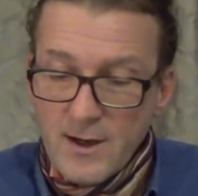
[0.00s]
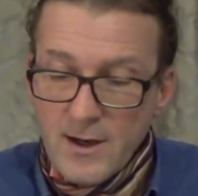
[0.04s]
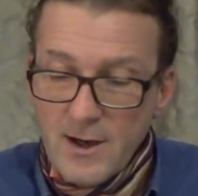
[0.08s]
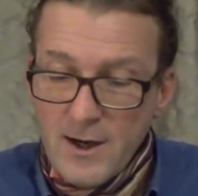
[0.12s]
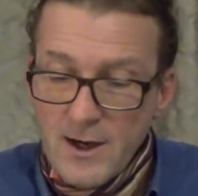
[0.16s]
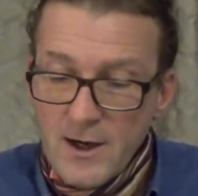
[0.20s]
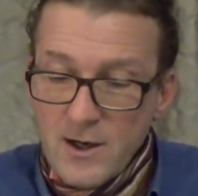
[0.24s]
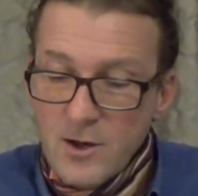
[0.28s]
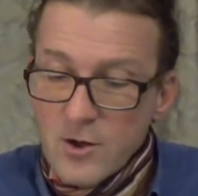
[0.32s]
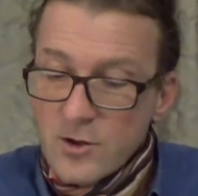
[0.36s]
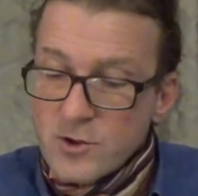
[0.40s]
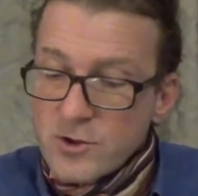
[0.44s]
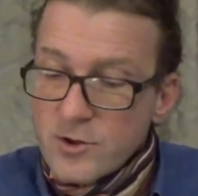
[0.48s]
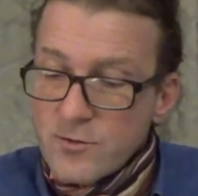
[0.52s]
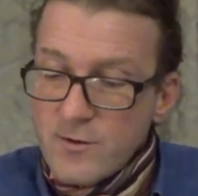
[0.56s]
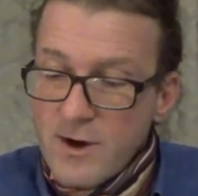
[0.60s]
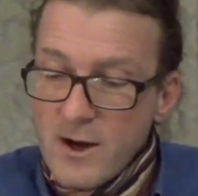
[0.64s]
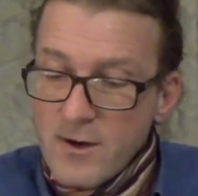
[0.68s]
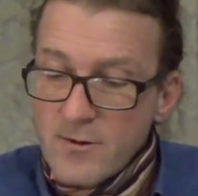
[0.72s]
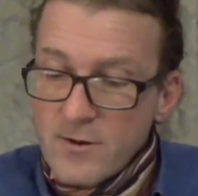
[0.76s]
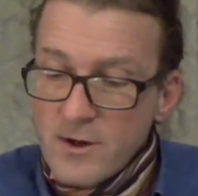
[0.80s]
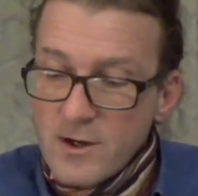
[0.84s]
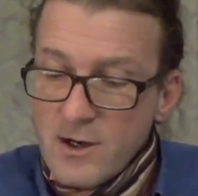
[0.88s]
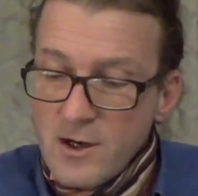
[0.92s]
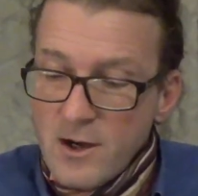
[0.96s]
He looked
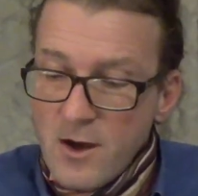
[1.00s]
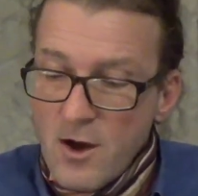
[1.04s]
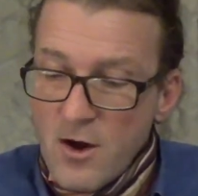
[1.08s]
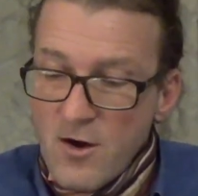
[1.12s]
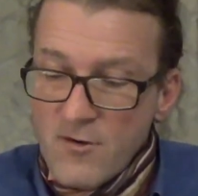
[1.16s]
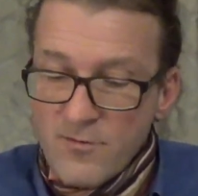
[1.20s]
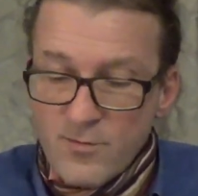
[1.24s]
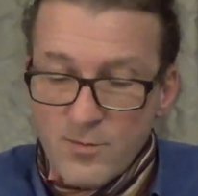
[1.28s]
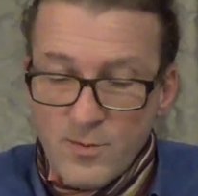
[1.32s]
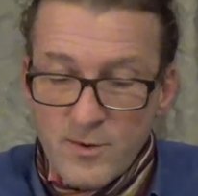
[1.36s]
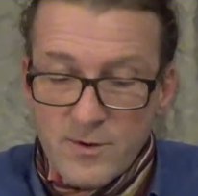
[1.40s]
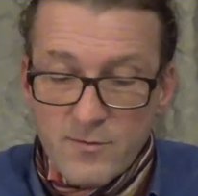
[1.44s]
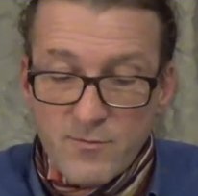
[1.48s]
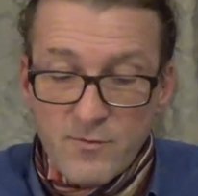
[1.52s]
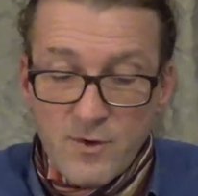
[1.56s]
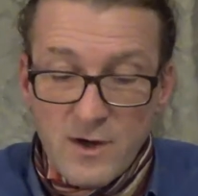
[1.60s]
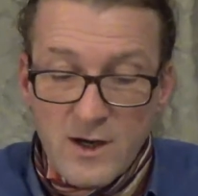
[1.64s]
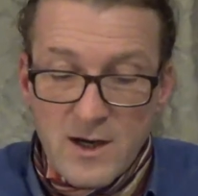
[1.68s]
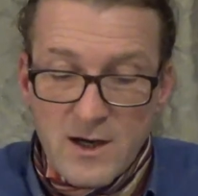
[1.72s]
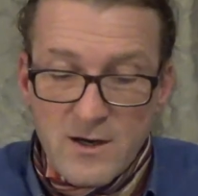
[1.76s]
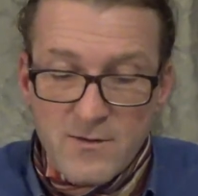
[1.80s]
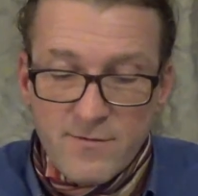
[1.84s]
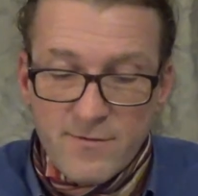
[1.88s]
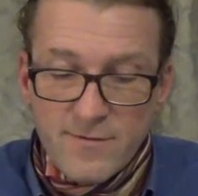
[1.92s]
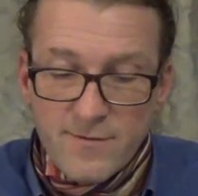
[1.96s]
around and laughed with
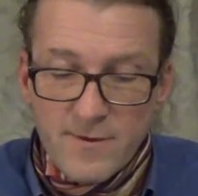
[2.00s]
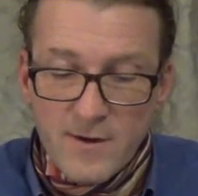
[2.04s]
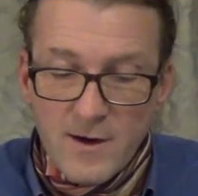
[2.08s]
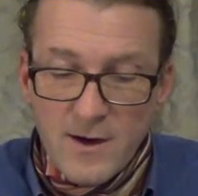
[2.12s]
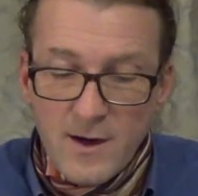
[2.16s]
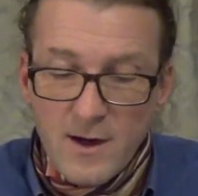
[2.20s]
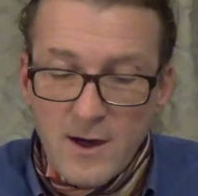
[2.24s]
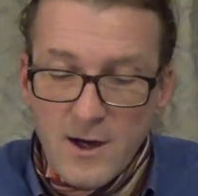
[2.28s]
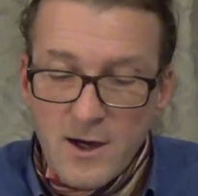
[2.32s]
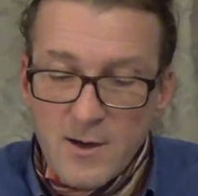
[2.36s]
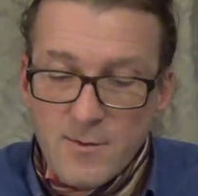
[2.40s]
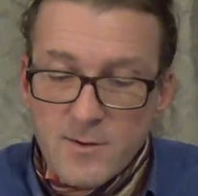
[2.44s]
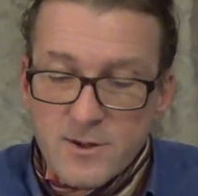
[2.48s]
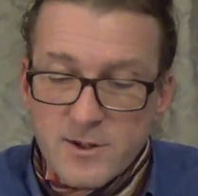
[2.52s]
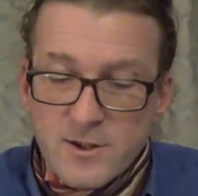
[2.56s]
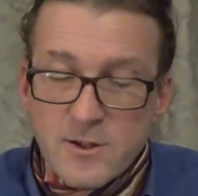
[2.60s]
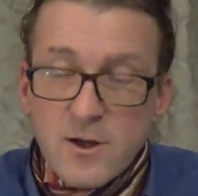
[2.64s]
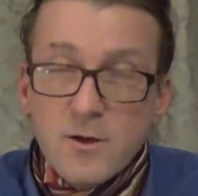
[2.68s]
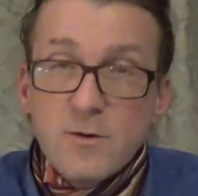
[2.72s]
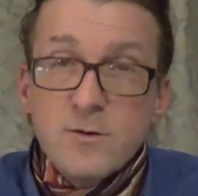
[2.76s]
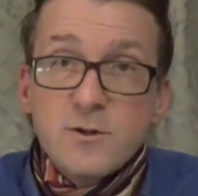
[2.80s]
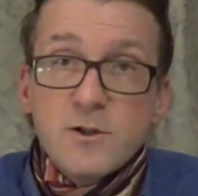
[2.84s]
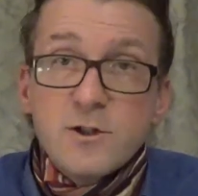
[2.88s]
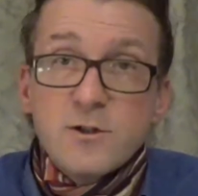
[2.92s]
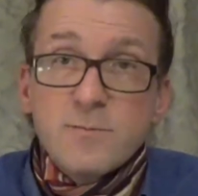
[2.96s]
relief. He was
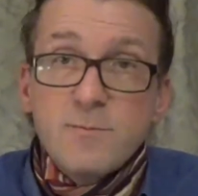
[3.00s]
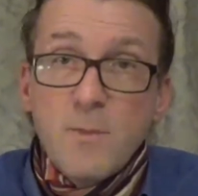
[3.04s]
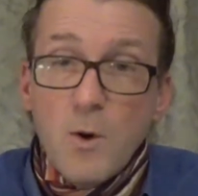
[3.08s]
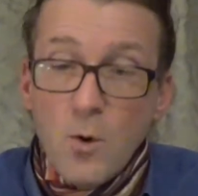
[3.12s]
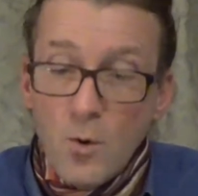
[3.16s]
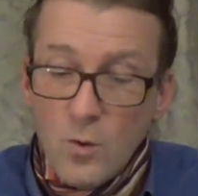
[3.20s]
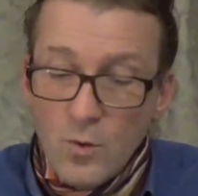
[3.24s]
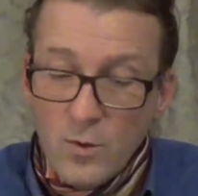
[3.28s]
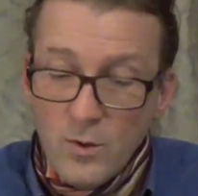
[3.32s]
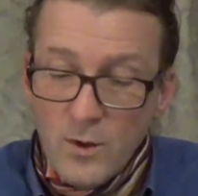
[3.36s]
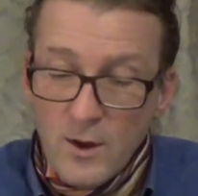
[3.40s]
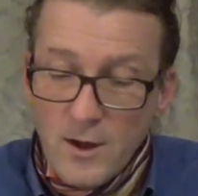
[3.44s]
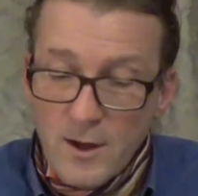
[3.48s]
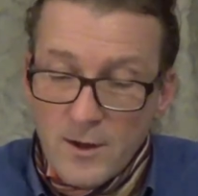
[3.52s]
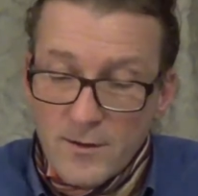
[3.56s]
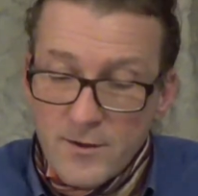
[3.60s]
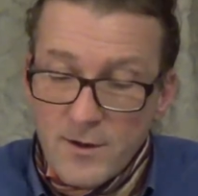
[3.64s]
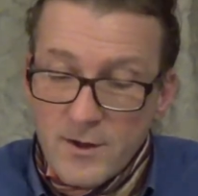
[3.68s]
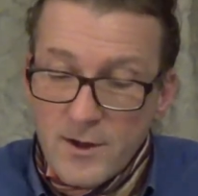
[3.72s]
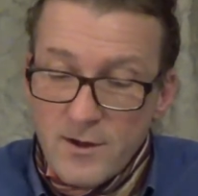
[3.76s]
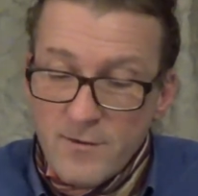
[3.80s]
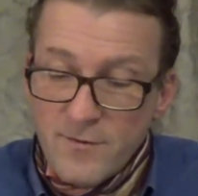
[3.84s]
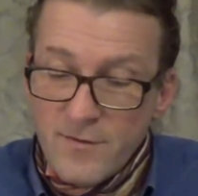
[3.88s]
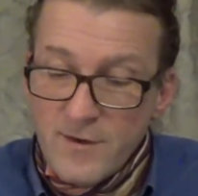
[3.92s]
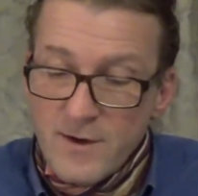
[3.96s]
so small that
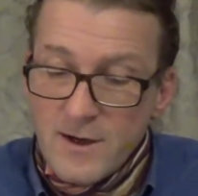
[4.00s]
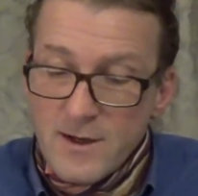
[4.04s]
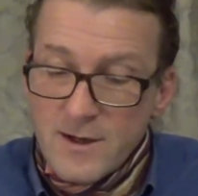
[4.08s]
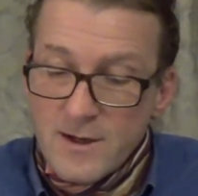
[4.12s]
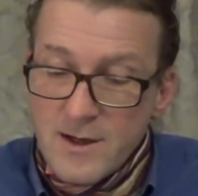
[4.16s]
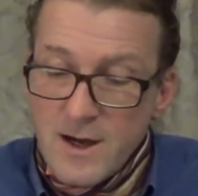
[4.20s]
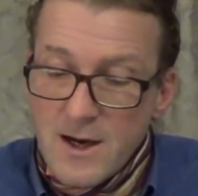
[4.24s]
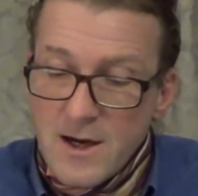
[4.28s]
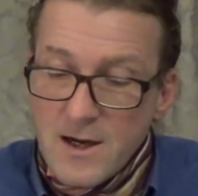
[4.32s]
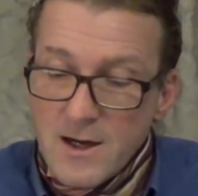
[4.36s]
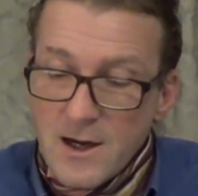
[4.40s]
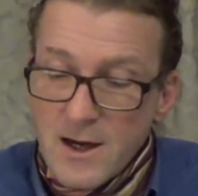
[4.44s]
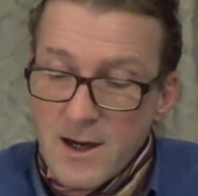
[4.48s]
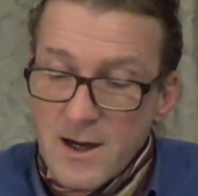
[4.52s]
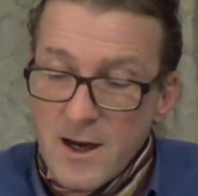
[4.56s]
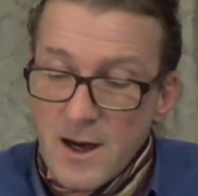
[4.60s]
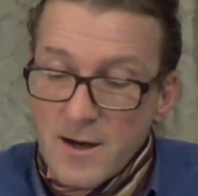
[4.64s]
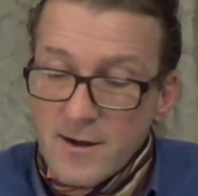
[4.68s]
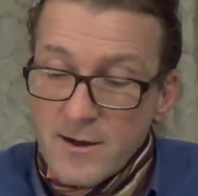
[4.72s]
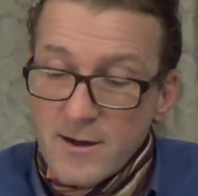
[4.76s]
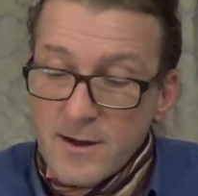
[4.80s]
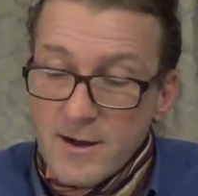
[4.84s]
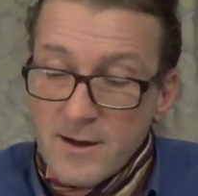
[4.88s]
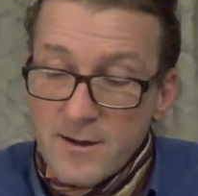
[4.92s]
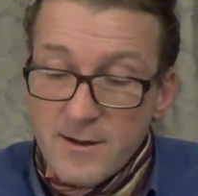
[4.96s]
he fitted neatly
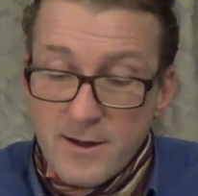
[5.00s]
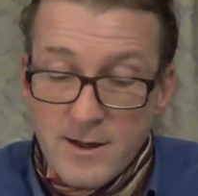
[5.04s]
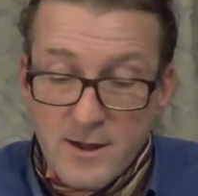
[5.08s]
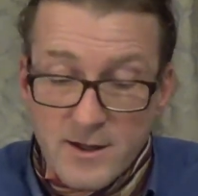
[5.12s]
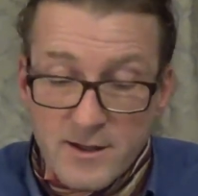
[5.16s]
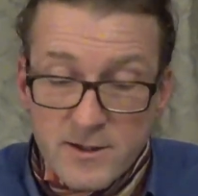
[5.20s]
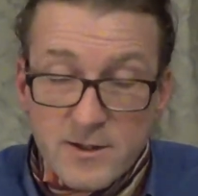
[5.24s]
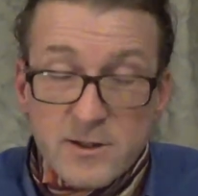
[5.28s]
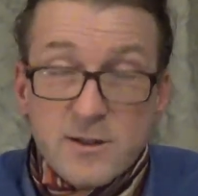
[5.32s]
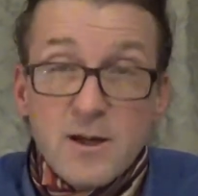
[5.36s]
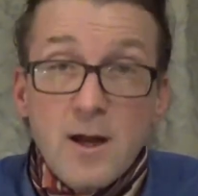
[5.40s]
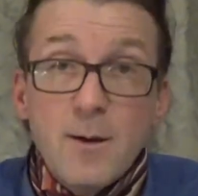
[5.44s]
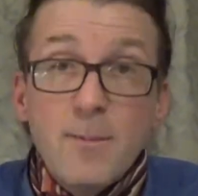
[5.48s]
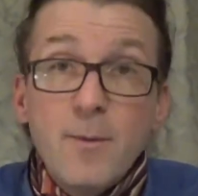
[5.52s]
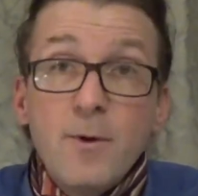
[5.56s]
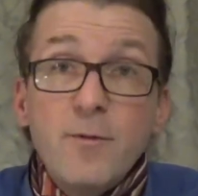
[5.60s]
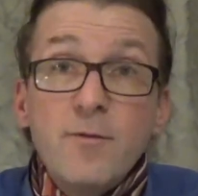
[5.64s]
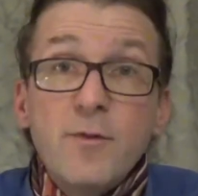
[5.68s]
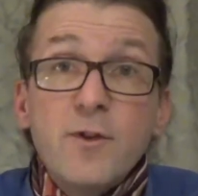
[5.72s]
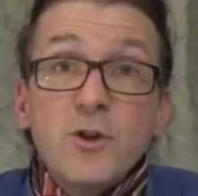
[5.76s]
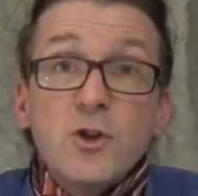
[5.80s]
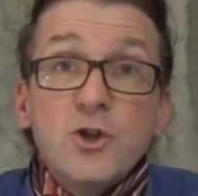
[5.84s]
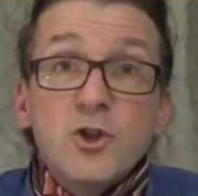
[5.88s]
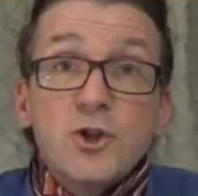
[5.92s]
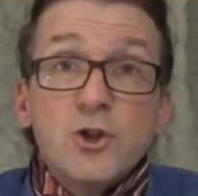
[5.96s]
underneath the instep of
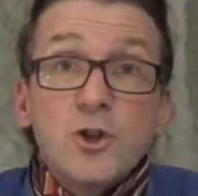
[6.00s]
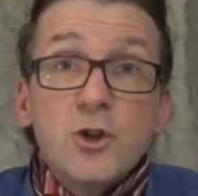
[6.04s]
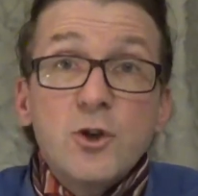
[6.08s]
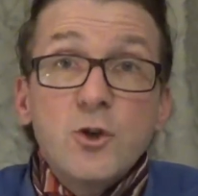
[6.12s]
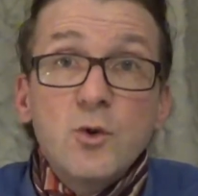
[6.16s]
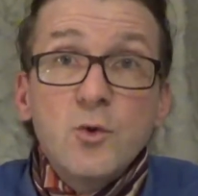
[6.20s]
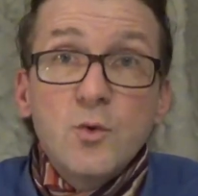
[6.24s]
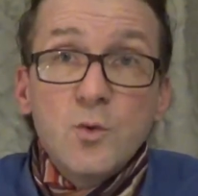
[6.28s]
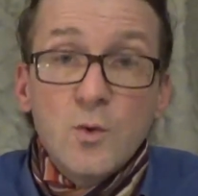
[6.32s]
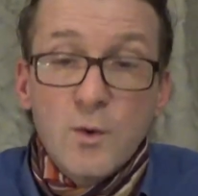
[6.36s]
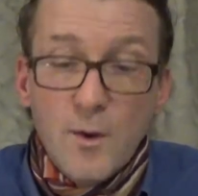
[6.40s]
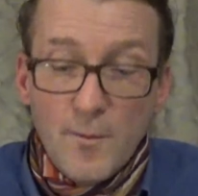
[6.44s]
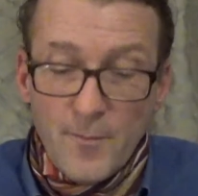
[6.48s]
the shoe.